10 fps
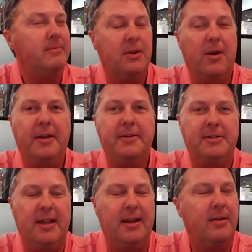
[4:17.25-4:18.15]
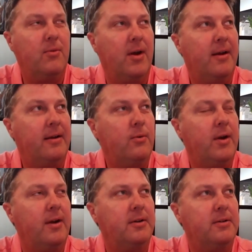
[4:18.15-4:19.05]
So understanding where
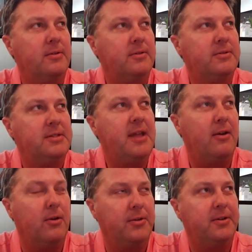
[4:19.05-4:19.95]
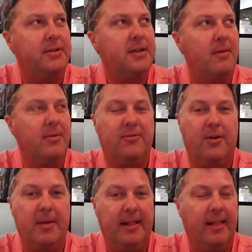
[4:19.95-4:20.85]
your stakeholder is coming
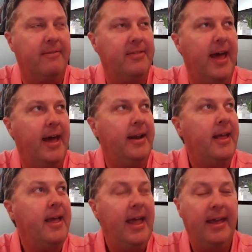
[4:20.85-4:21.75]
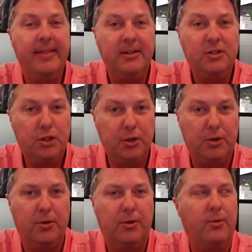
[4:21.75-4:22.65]
from, I love that. And then
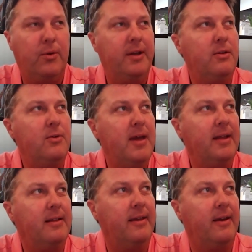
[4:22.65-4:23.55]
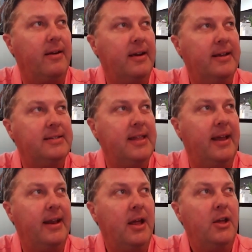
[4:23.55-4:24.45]
two, what you made clear is
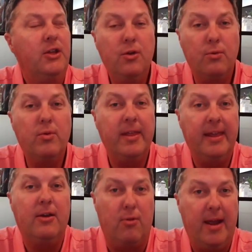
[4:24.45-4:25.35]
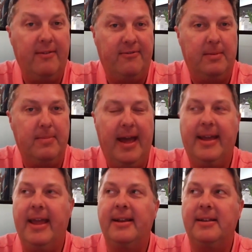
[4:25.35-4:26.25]
that you really crave
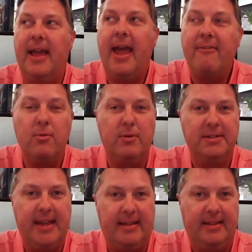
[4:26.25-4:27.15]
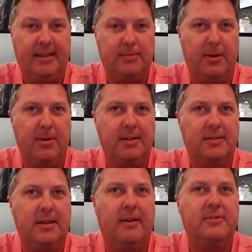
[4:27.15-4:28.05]
feedback, and everyone's had the
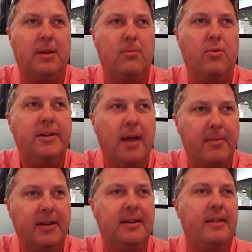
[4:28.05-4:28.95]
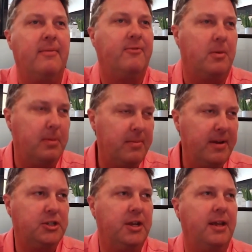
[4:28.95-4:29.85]
experience of someone coming to them for
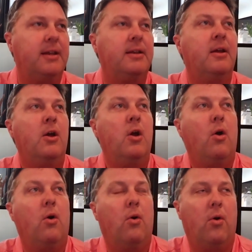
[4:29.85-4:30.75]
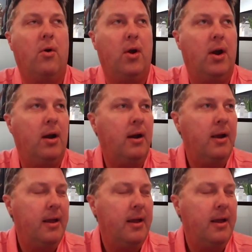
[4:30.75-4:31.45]
permission or